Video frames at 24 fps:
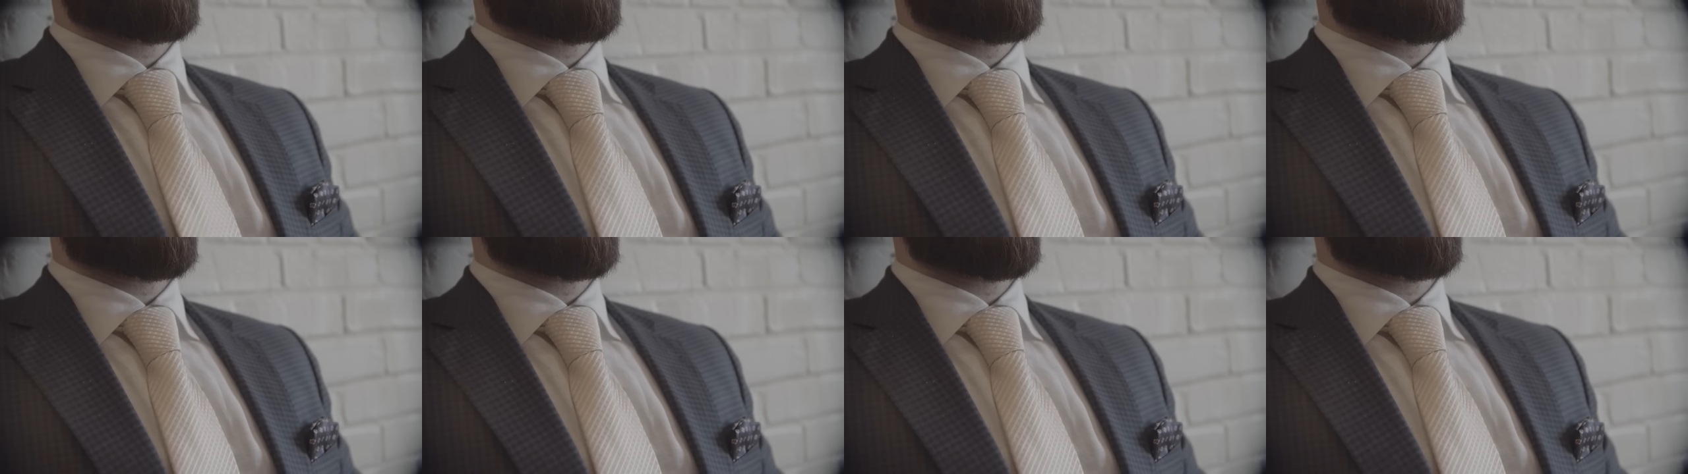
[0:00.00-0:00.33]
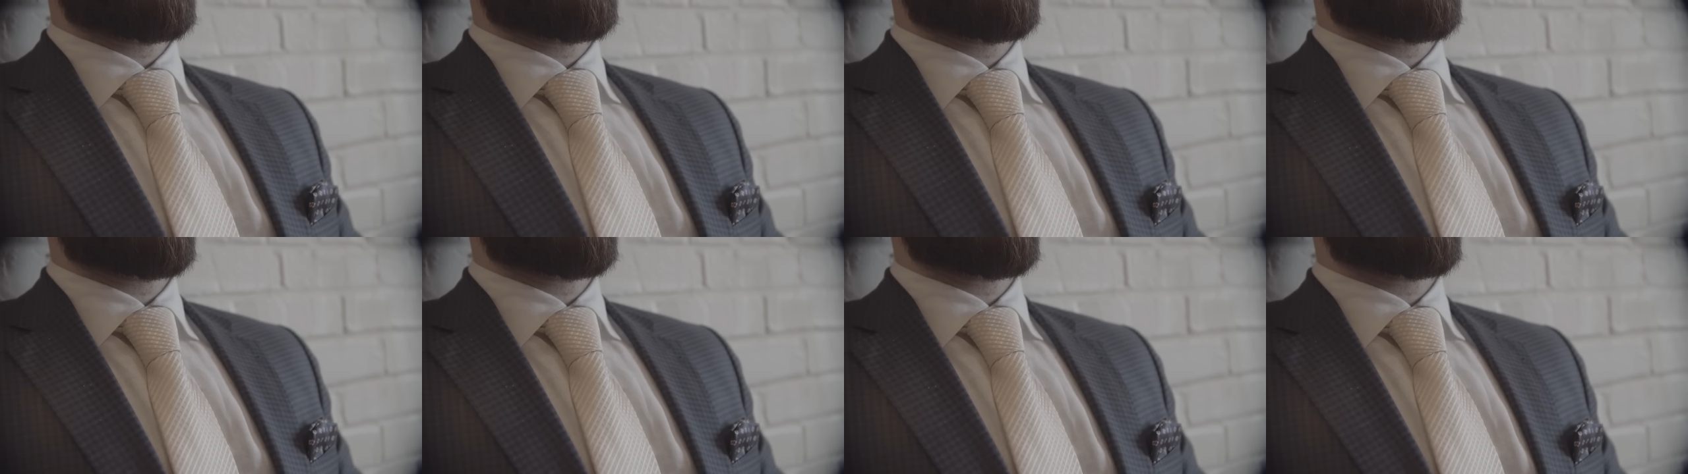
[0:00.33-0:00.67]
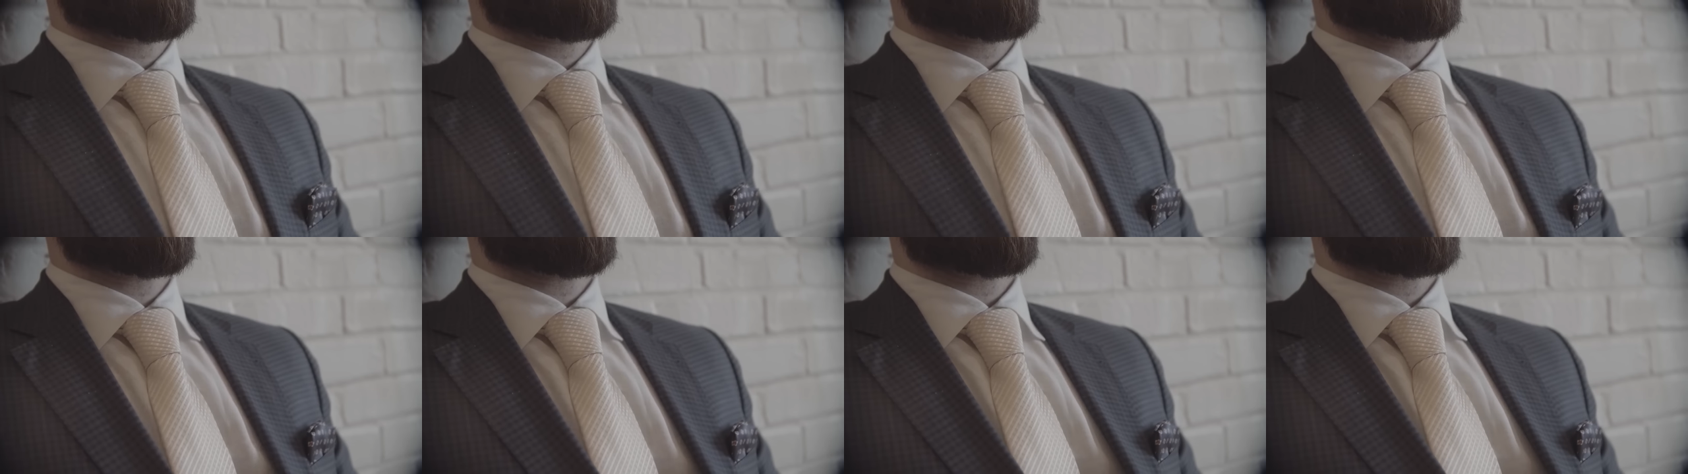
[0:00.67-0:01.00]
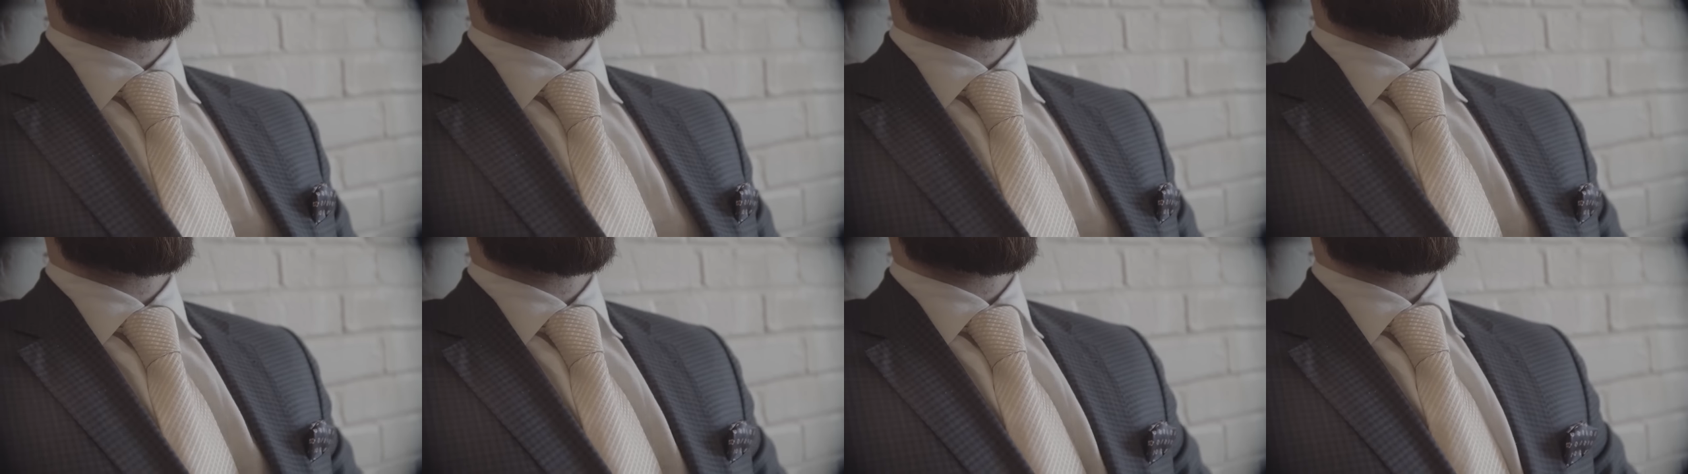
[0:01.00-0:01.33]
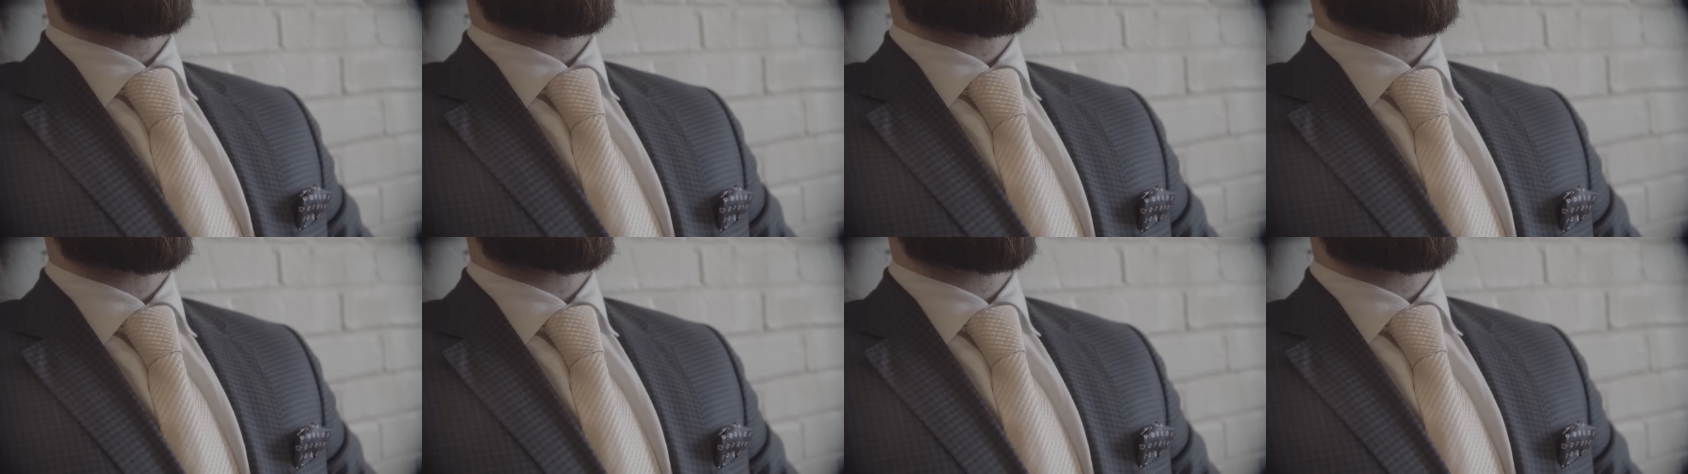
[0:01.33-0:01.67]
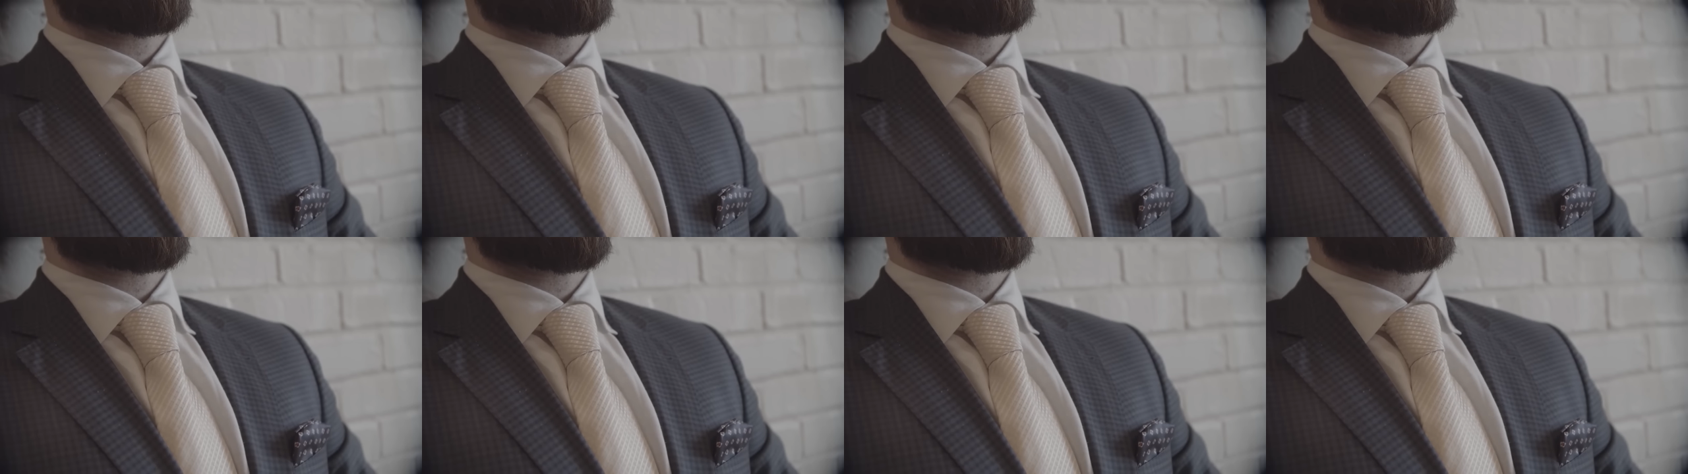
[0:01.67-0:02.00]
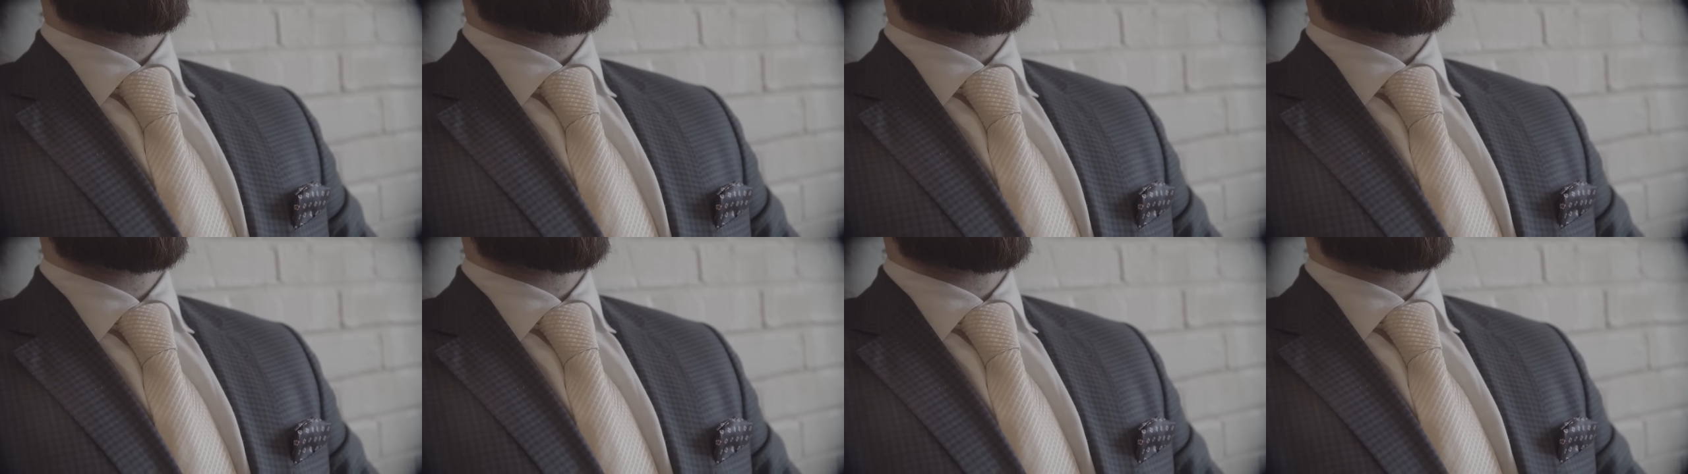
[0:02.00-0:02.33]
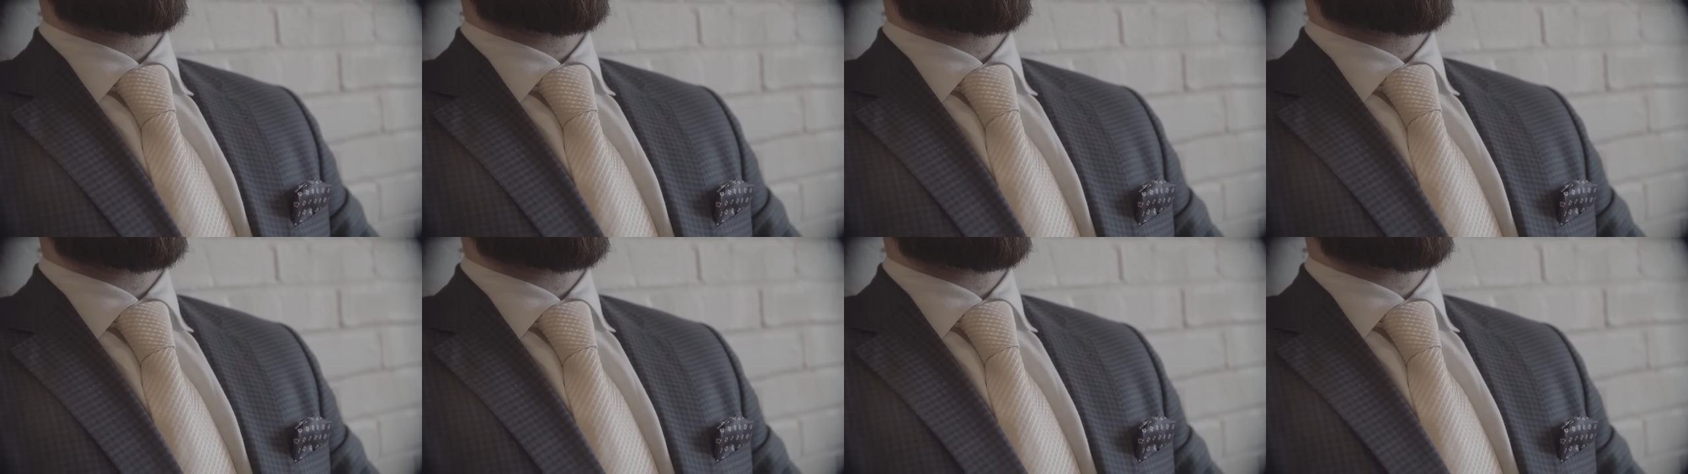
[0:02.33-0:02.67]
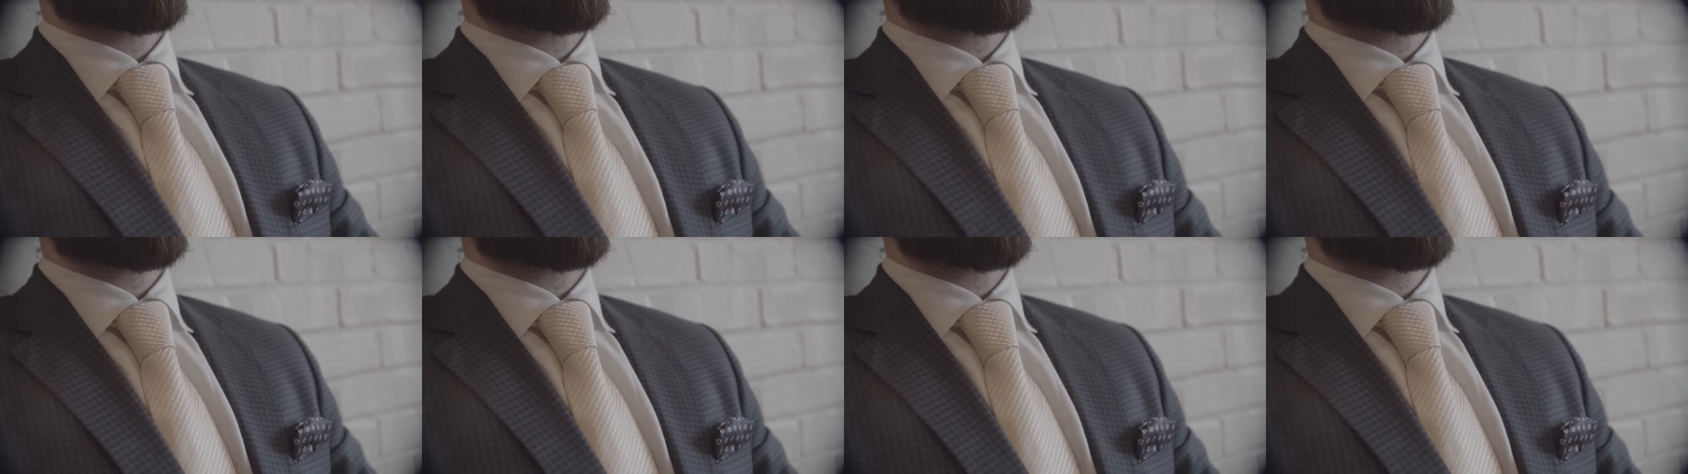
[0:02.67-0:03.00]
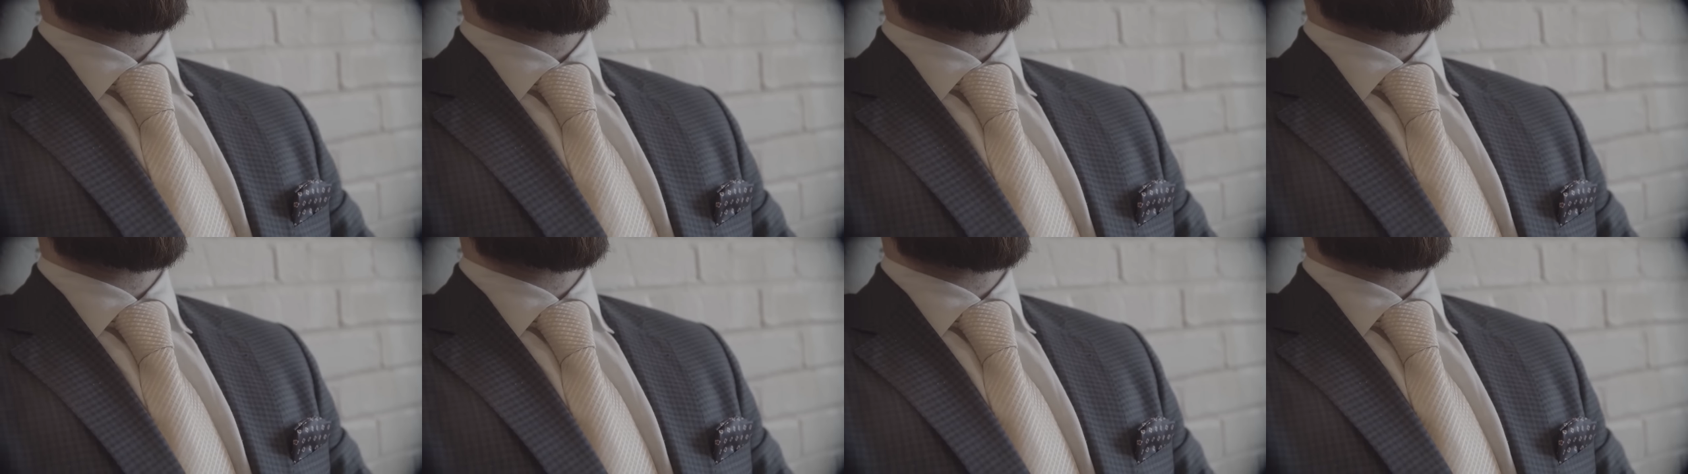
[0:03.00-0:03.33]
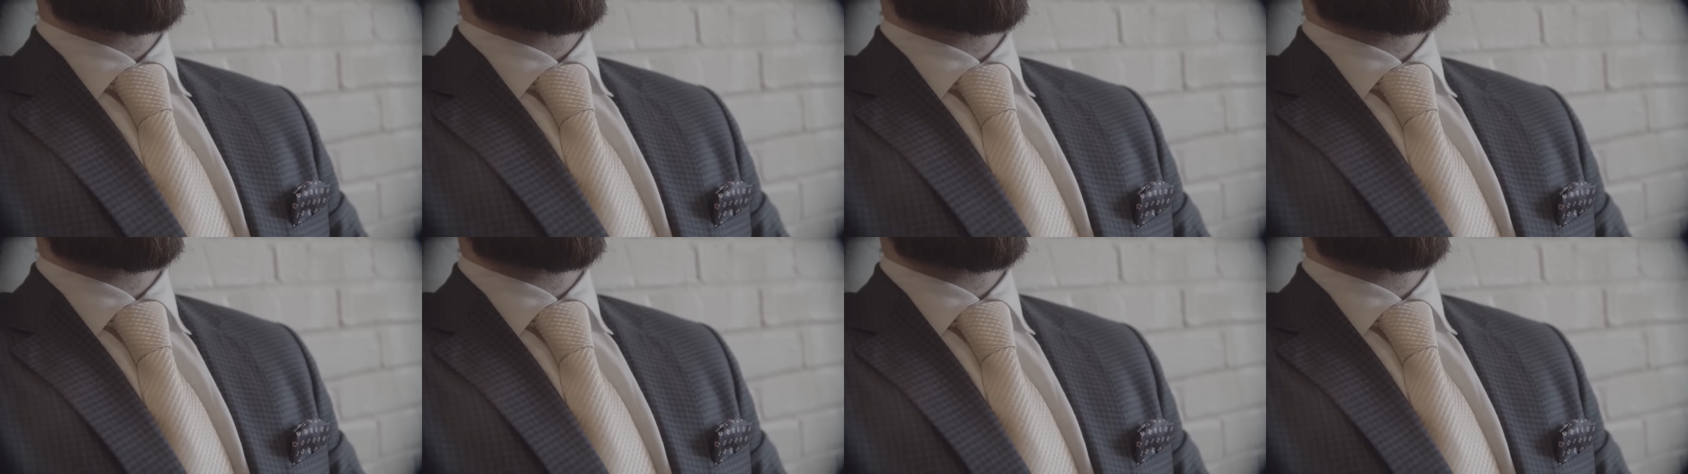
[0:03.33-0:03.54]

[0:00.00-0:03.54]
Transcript: [unreadable: no face in view]